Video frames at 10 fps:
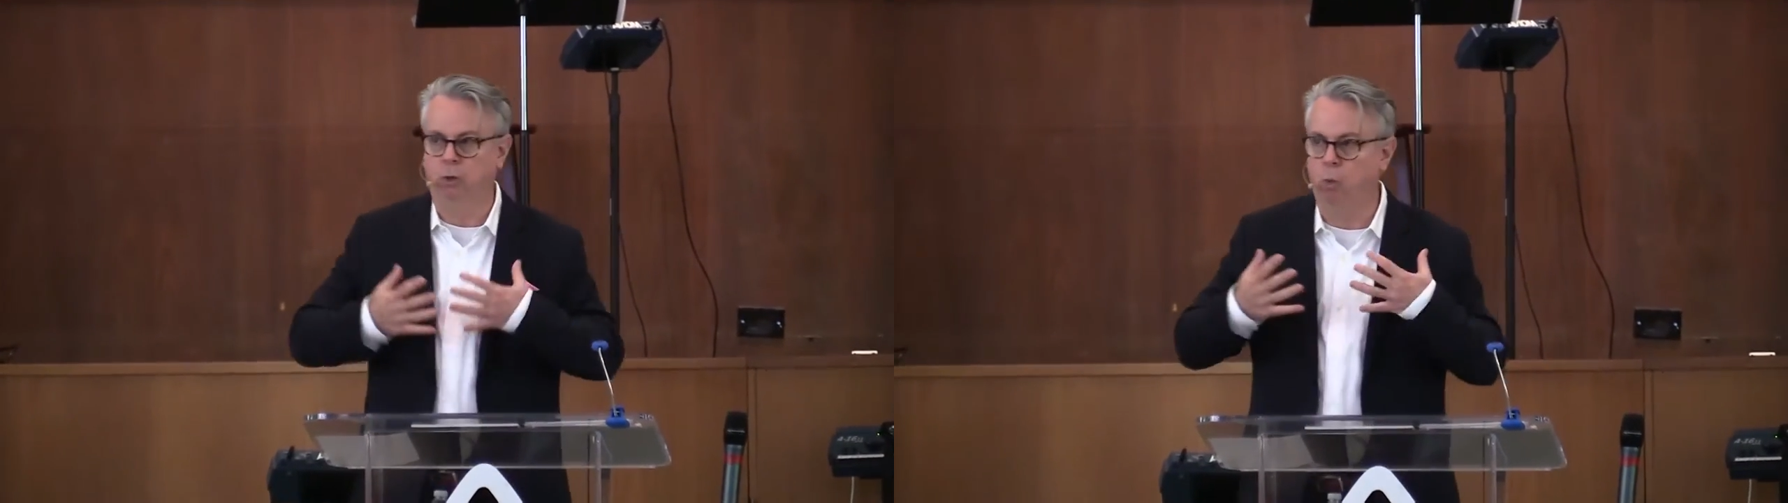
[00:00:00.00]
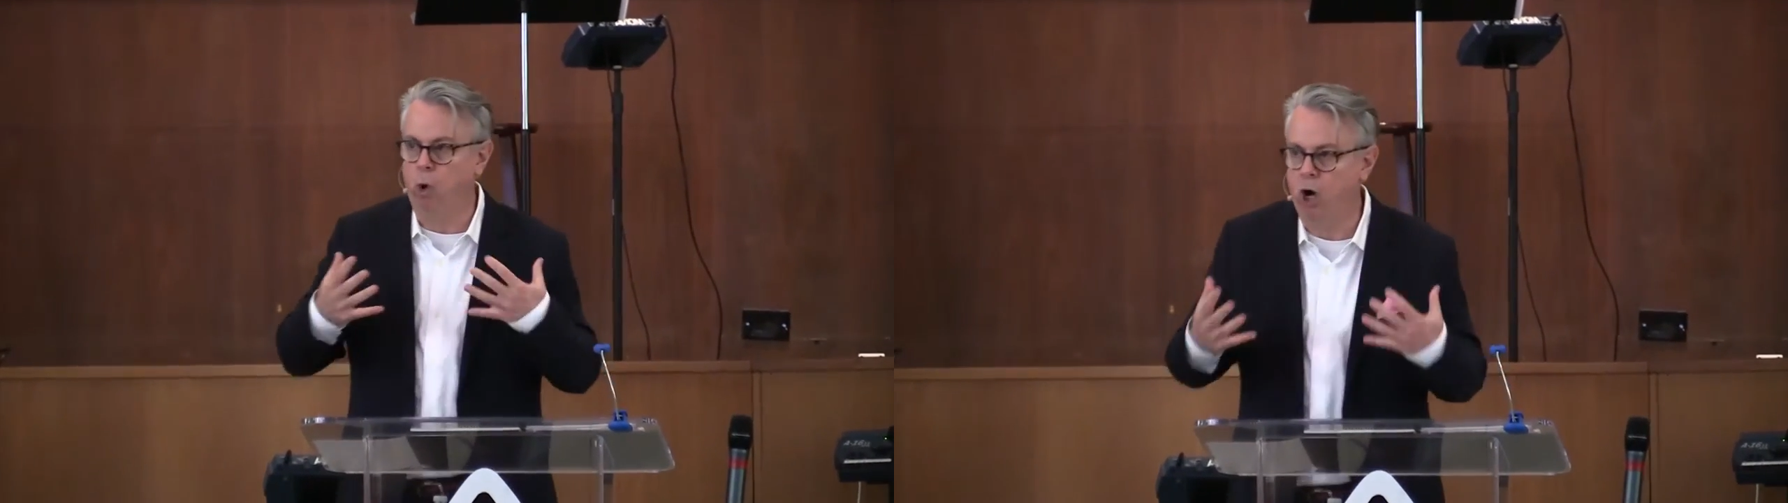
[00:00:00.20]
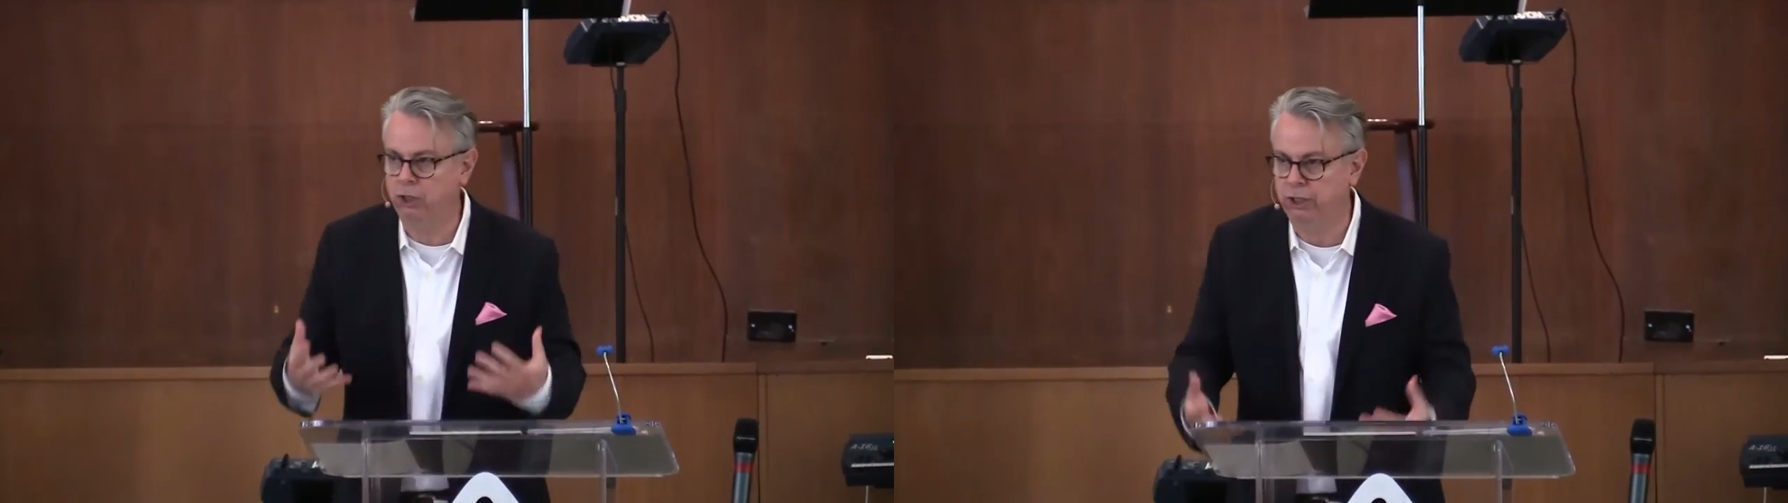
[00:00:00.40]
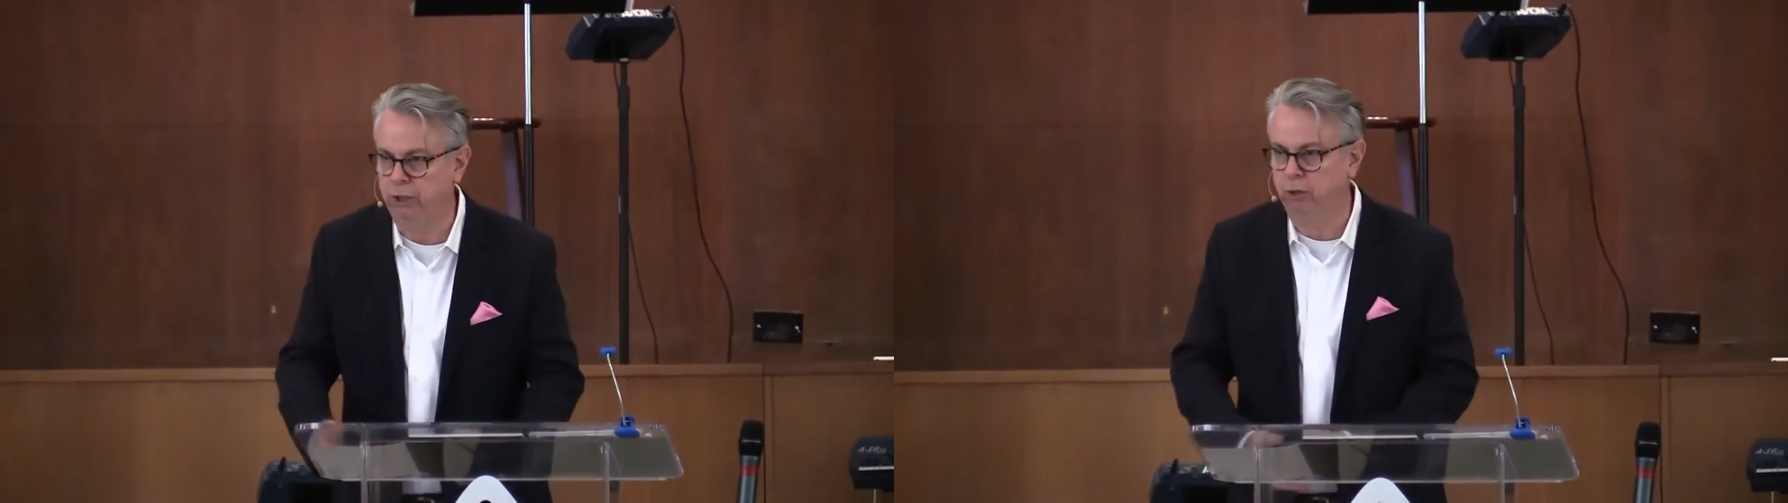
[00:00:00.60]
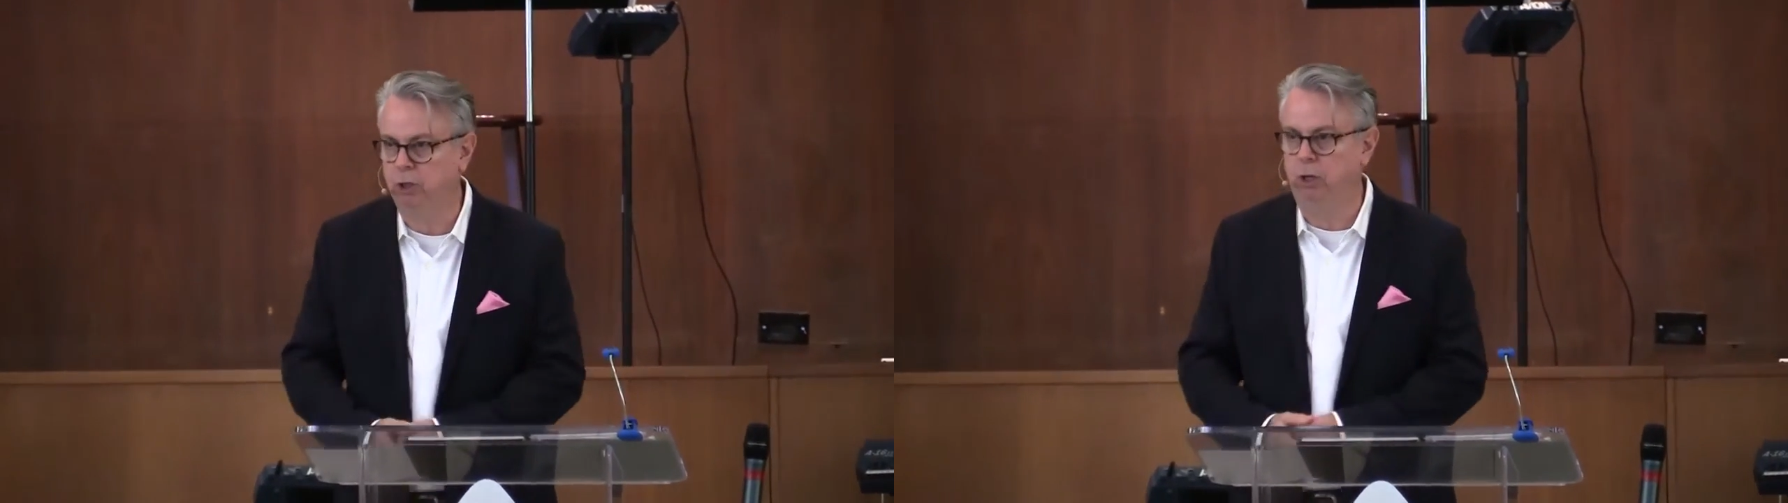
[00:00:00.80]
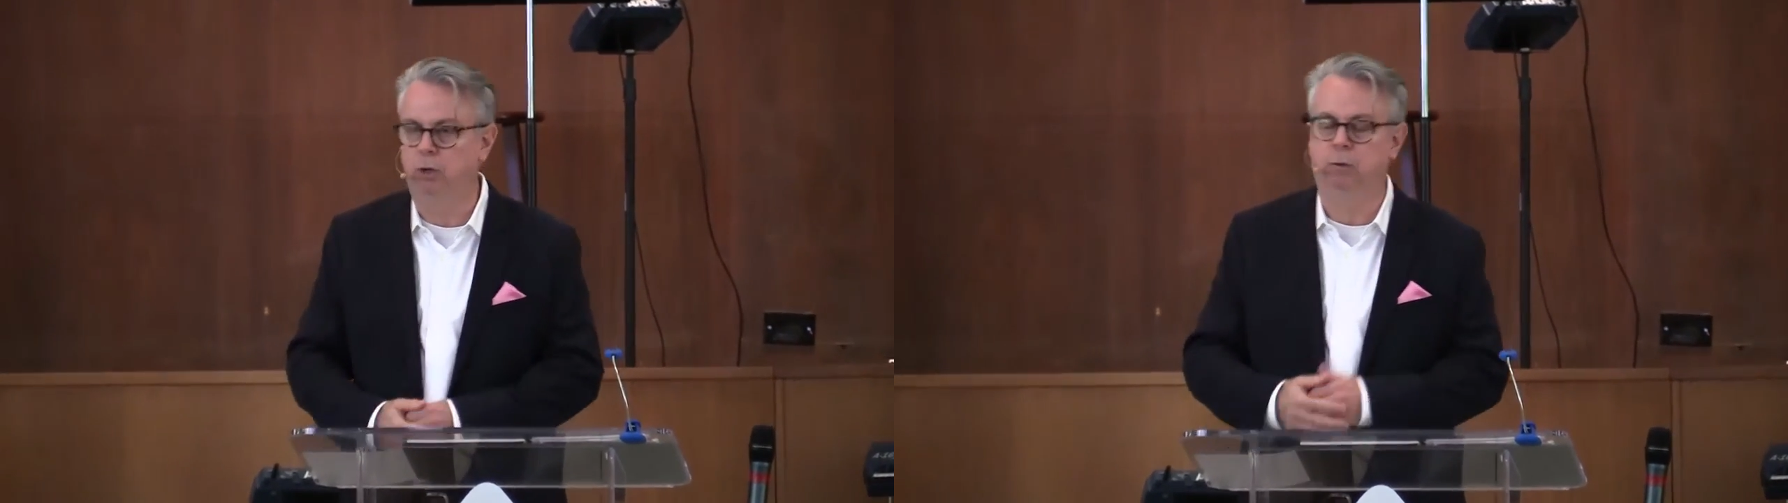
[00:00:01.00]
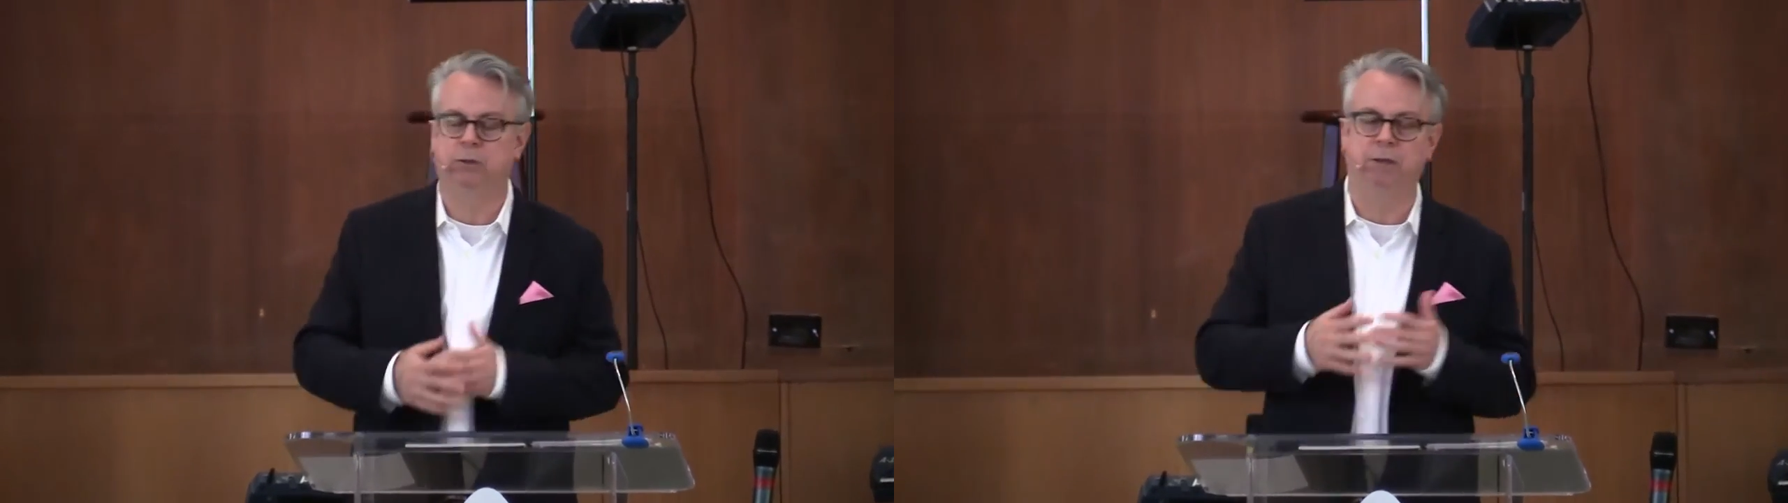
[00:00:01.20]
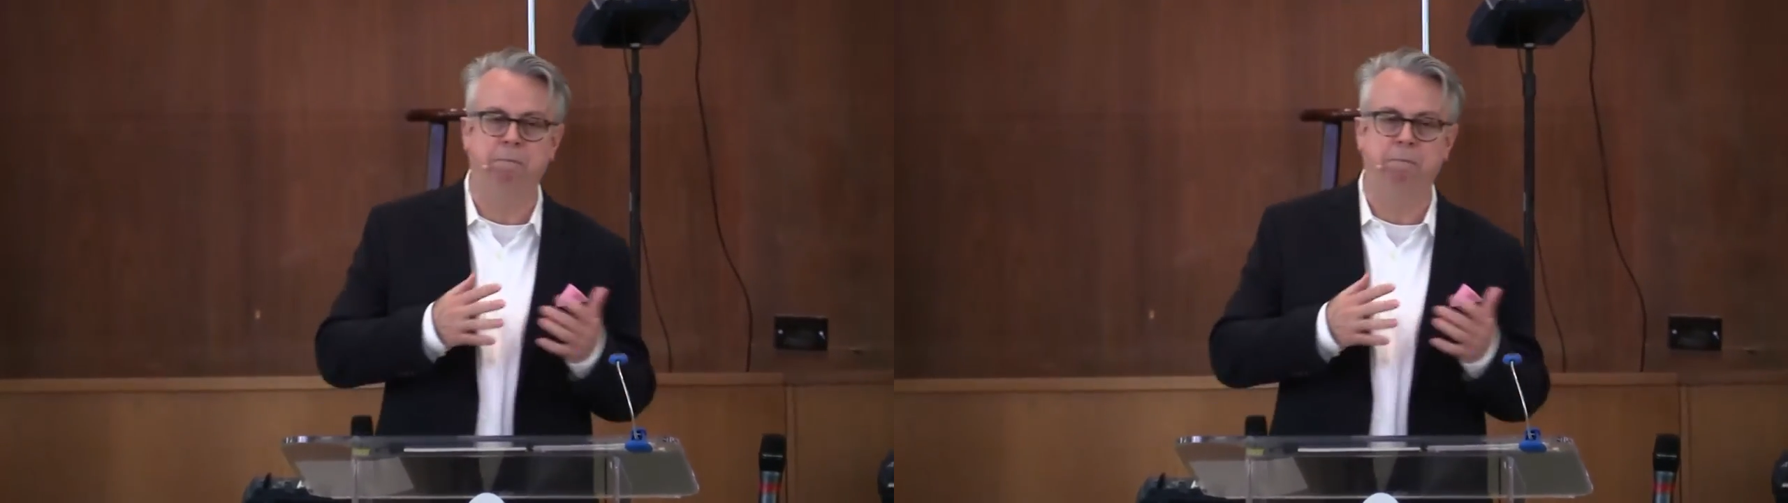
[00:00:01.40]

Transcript: the washing your clothes,